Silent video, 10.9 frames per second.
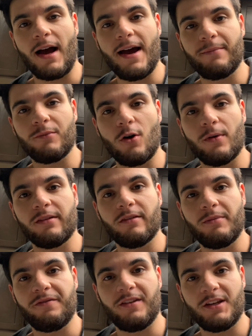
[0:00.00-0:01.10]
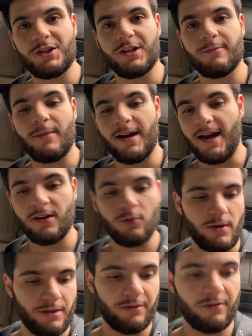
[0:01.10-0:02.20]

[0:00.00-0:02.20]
I am going to be finishing my night with.